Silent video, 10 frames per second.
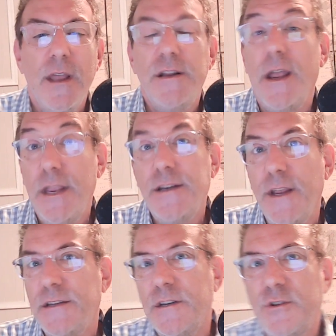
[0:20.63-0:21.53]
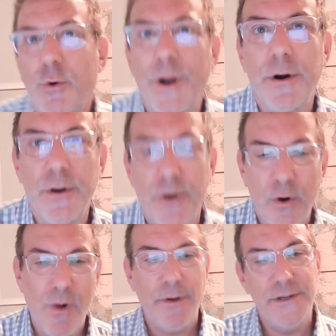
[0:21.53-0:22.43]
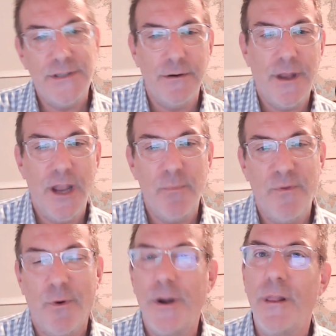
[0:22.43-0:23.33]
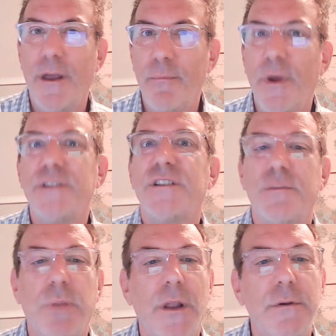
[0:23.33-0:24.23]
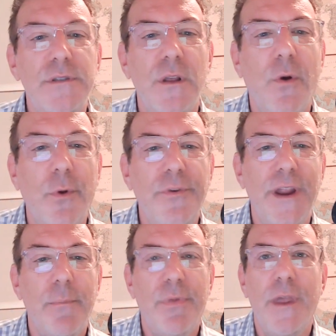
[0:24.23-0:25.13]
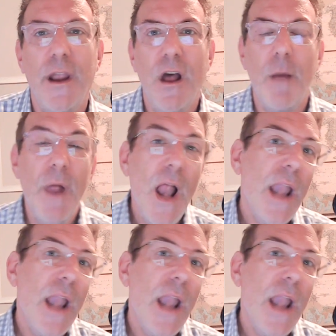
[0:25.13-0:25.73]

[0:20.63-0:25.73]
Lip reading: So he takes to Twitter, you know, while he still can before Elon Musk blows the whole damn thing up.